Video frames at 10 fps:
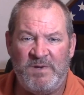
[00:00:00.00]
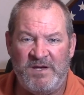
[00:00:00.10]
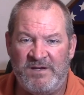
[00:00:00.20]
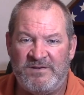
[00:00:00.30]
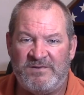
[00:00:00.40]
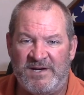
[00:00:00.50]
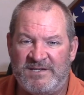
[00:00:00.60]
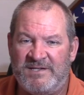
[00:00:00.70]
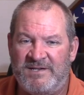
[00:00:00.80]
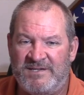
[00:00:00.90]
be
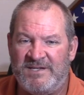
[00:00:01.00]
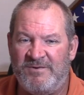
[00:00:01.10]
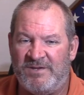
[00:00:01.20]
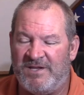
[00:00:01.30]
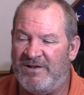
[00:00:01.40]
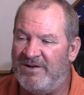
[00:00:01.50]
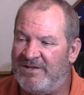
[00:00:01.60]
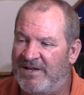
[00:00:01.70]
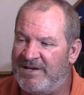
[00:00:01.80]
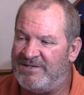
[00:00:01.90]
interested to see what they
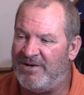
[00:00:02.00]
look like.